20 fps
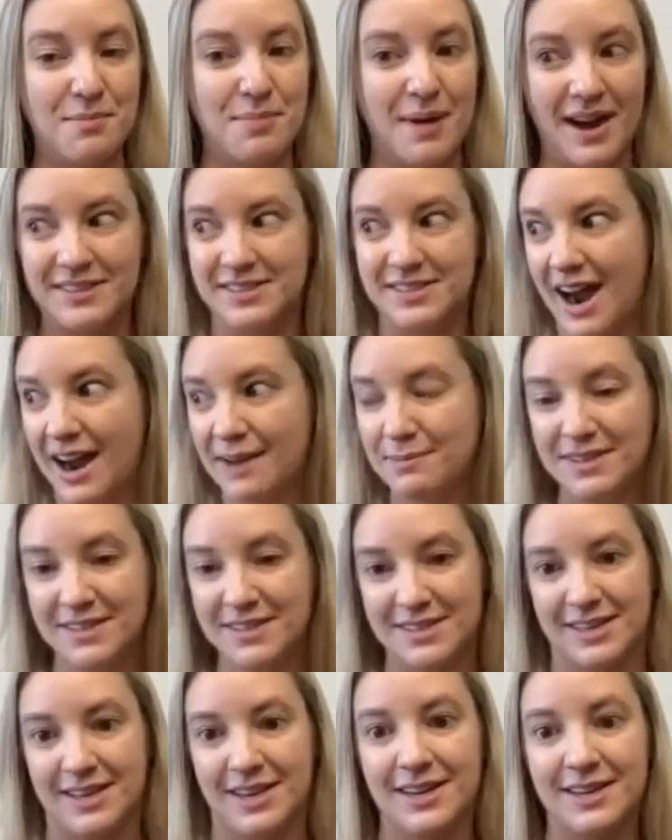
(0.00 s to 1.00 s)
by the time
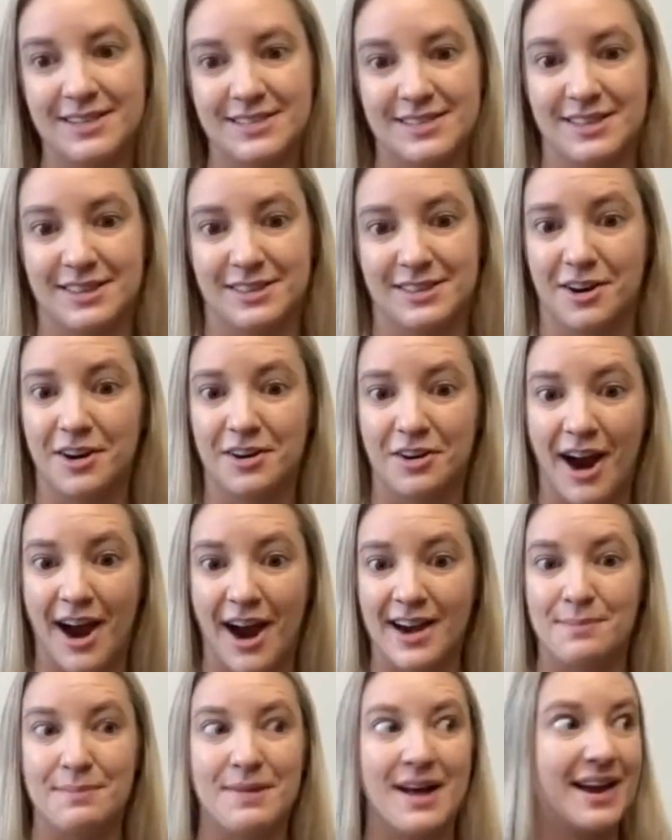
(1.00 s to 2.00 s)
this kid is in third
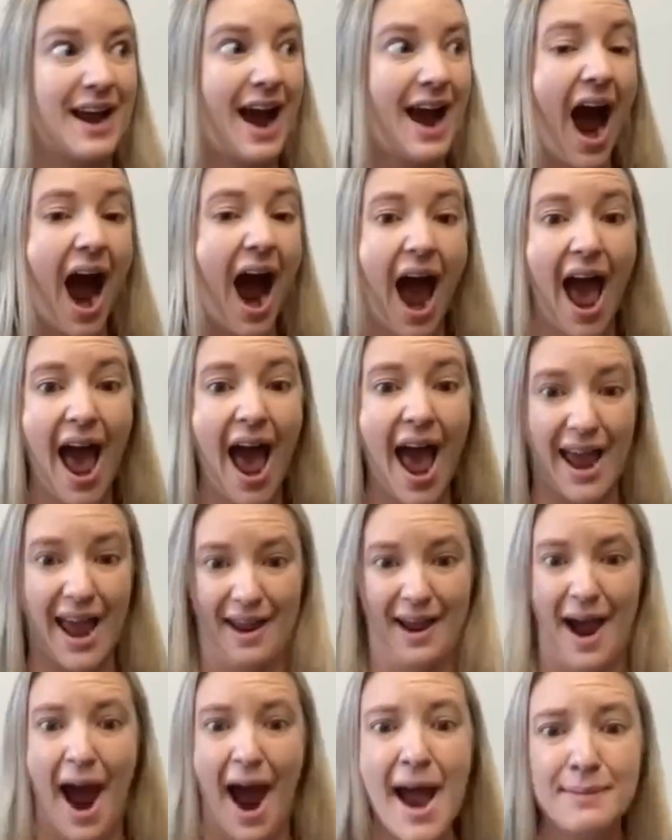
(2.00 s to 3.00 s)
grade, I'm like, hey,
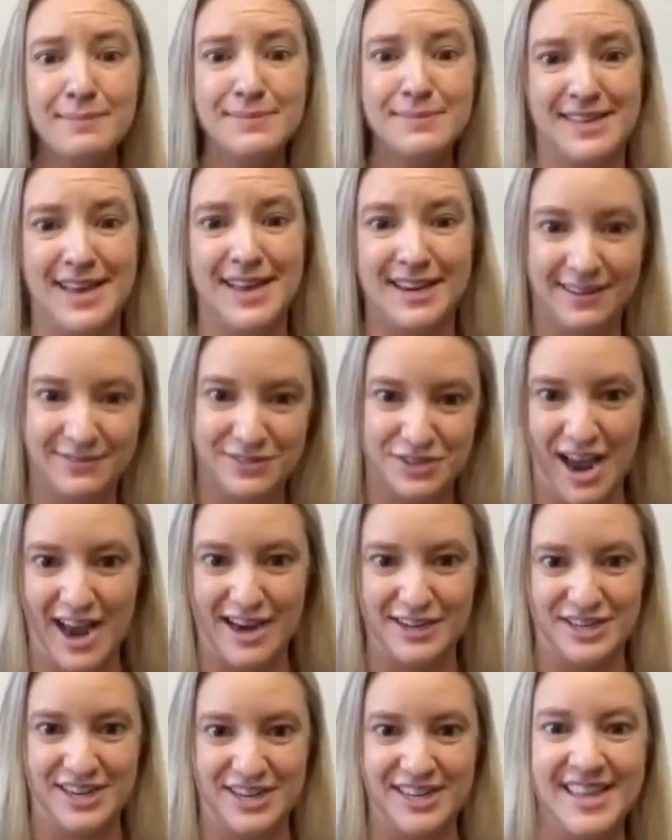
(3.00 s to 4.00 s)
I'm sick of
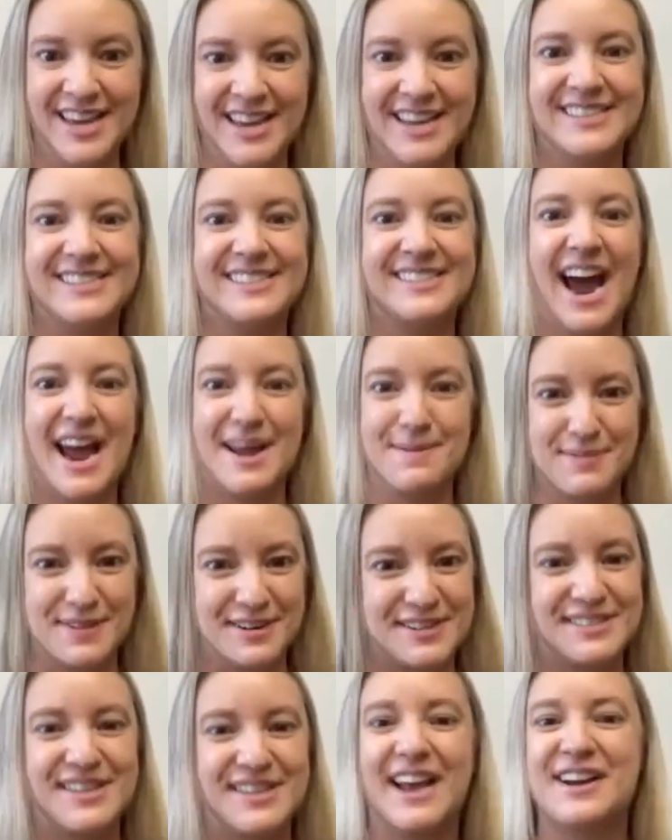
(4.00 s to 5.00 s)
changing these
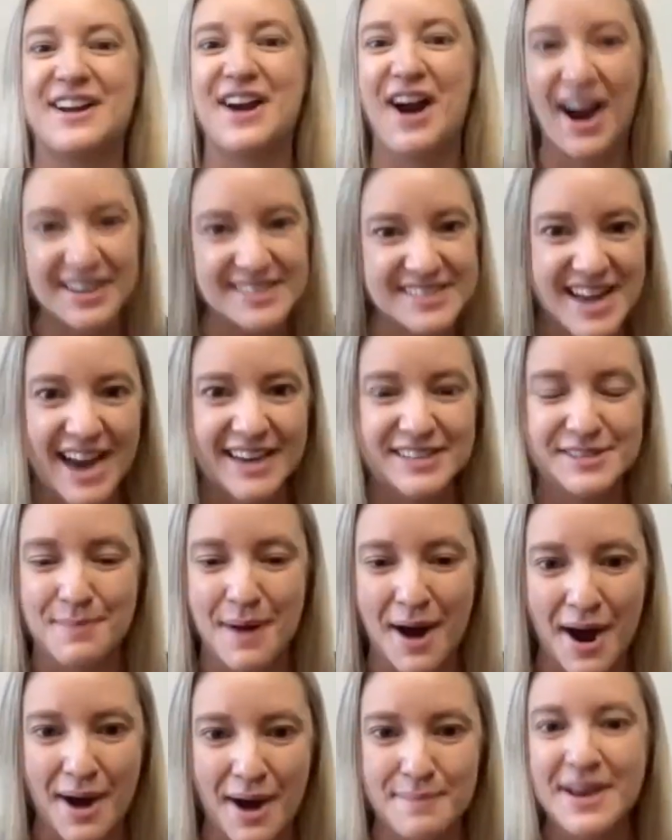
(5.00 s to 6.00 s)
diapers. I contact
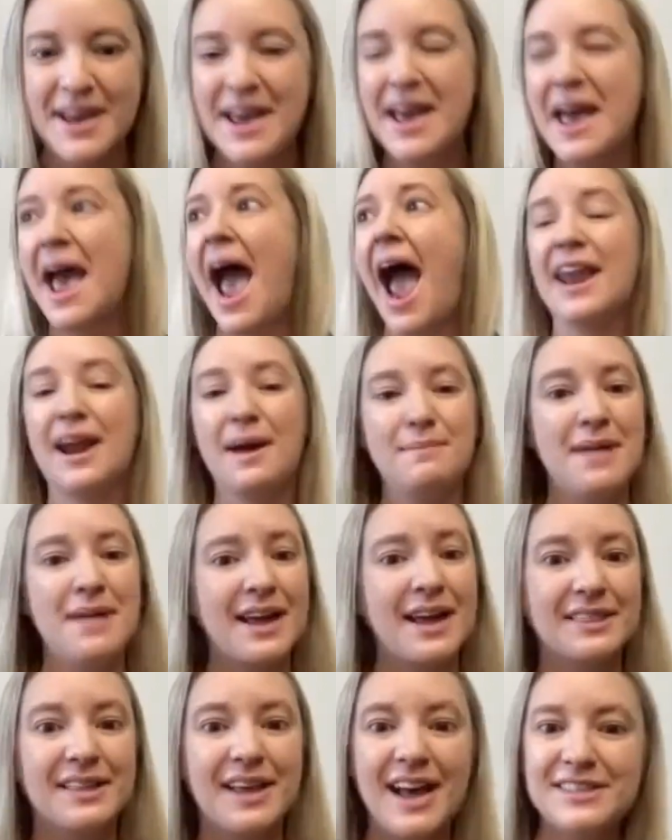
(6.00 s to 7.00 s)
mom and I'm
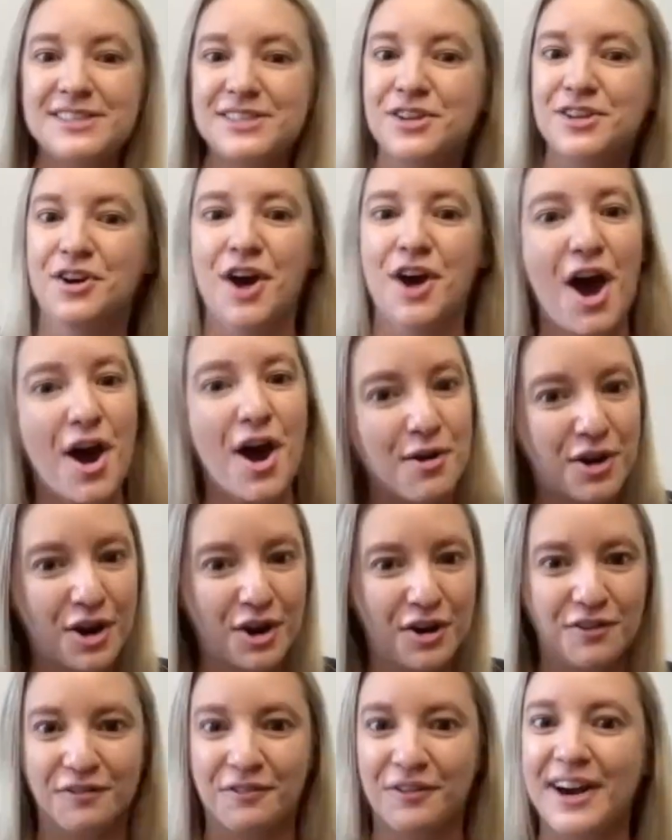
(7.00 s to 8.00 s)
like, let's go,
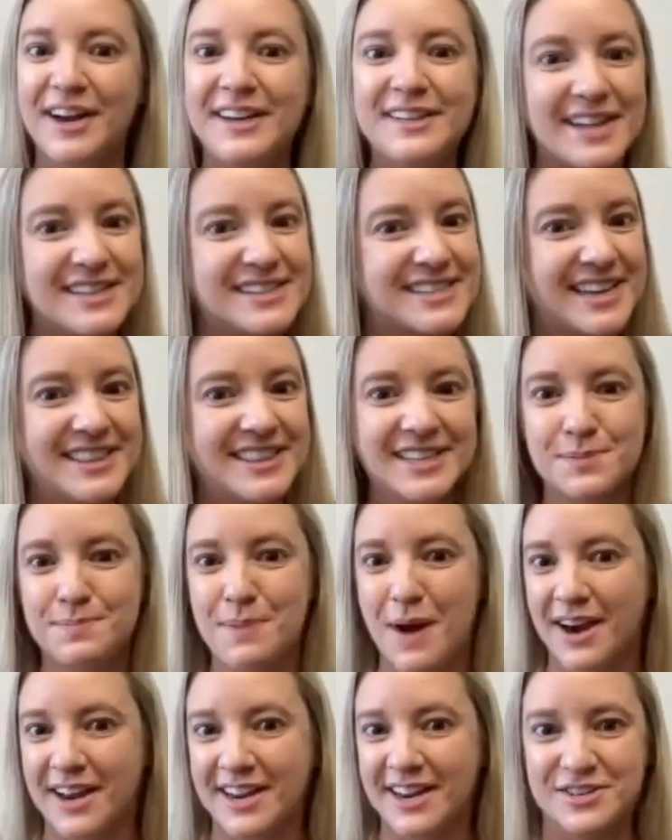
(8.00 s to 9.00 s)
girlfriend. Let's get this
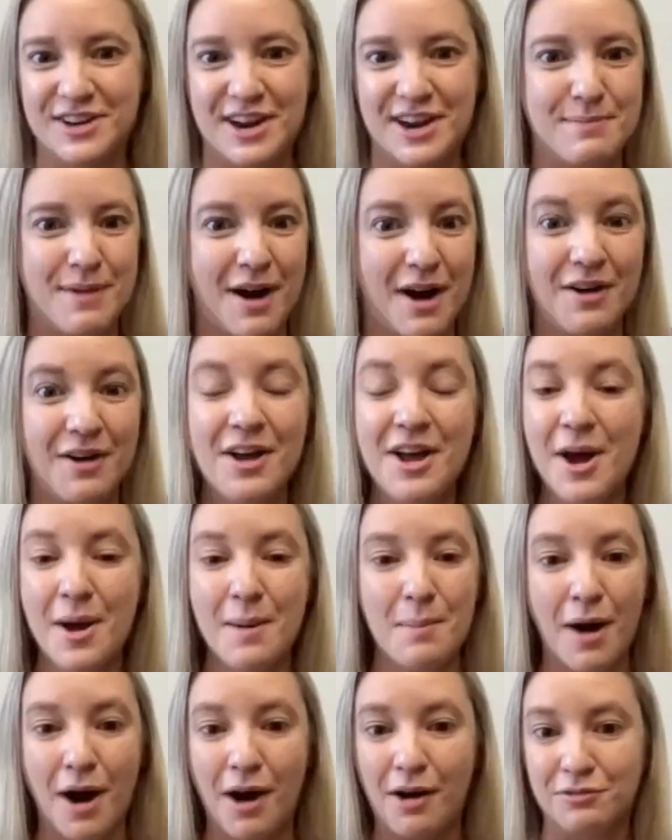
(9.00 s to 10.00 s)
potty train
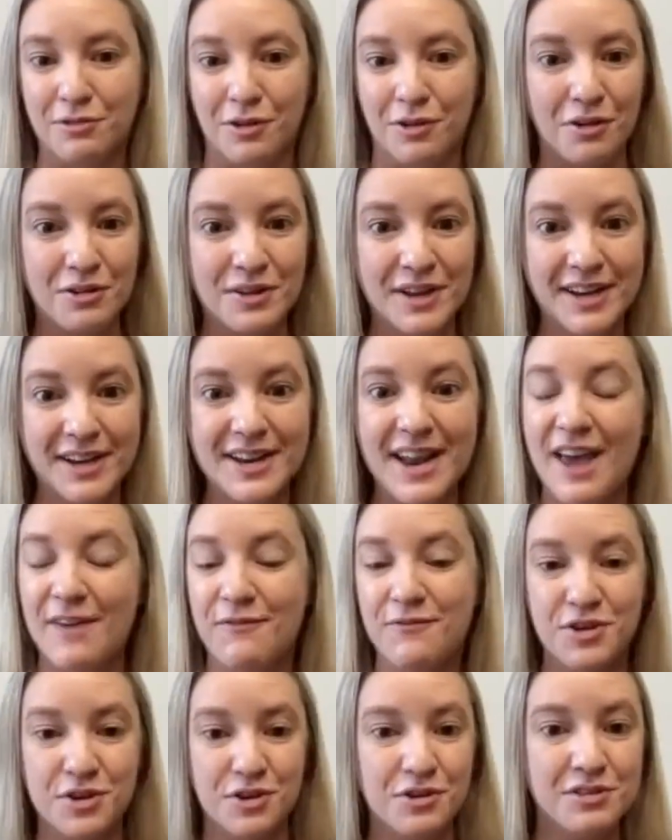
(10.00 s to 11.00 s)
ball rolling.
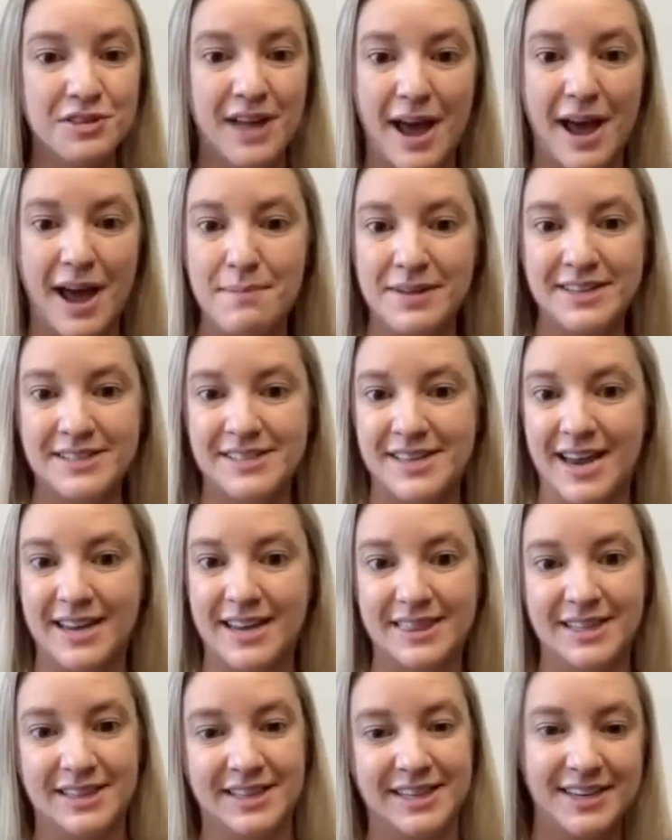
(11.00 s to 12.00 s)
If you'll let me
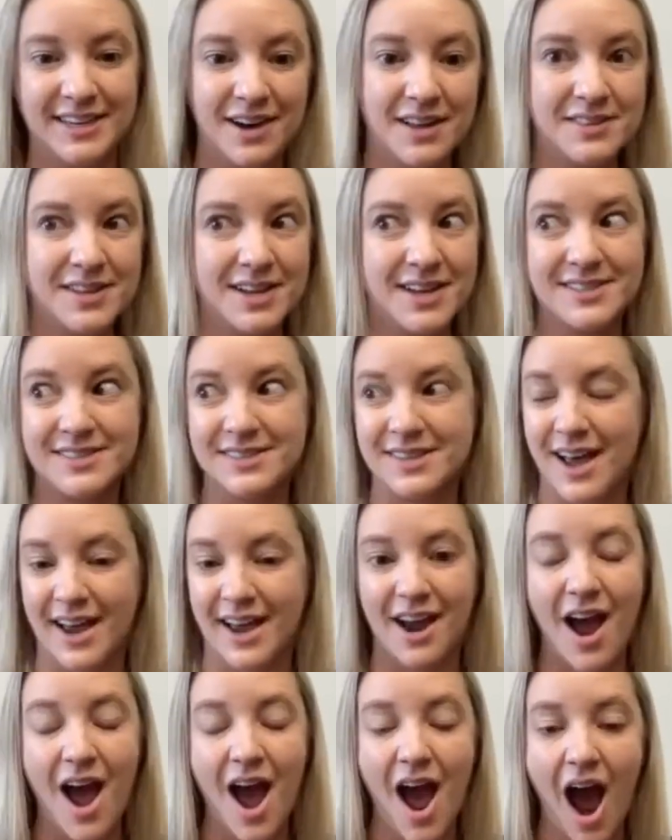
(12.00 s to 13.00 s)
take the lead on this,
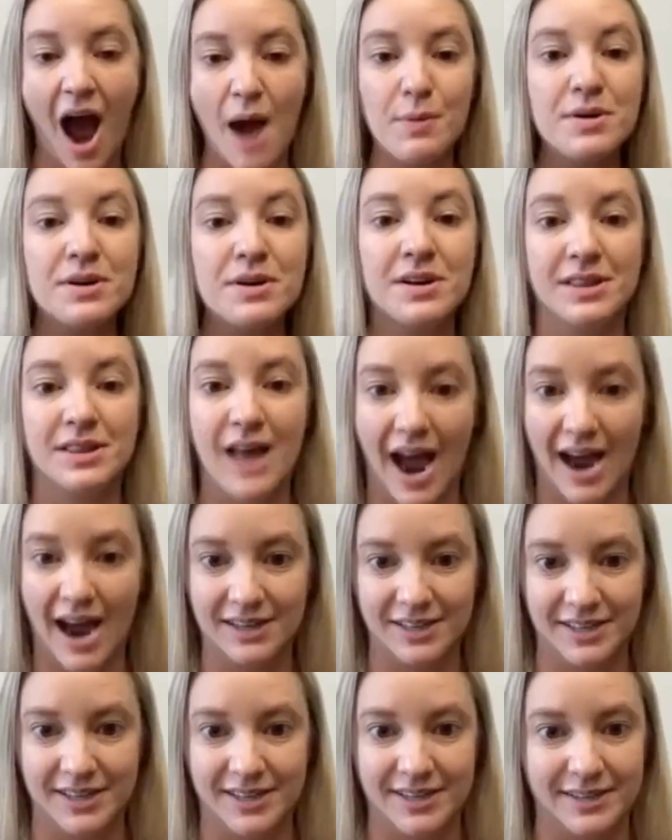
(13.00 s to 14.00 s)
like, I will
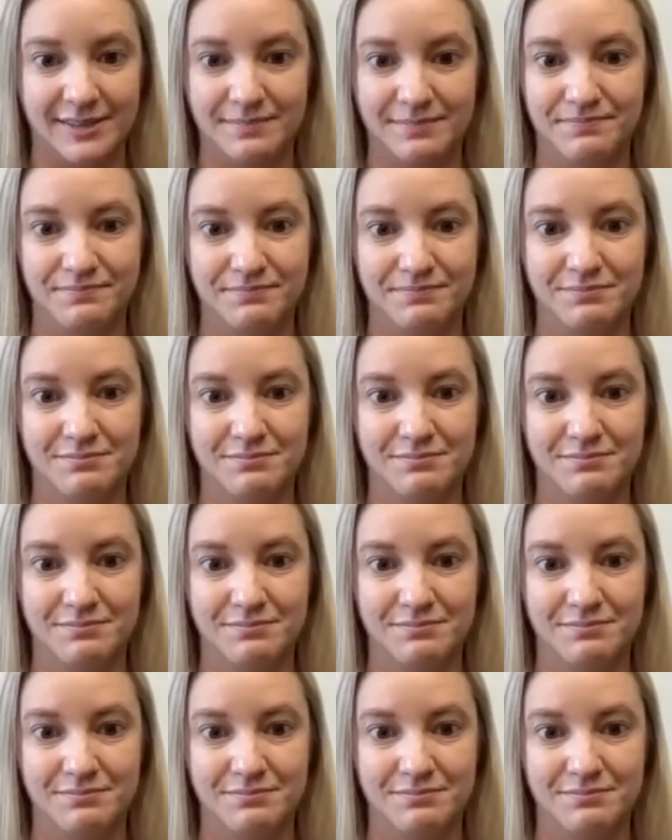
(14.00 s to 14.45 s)
gladly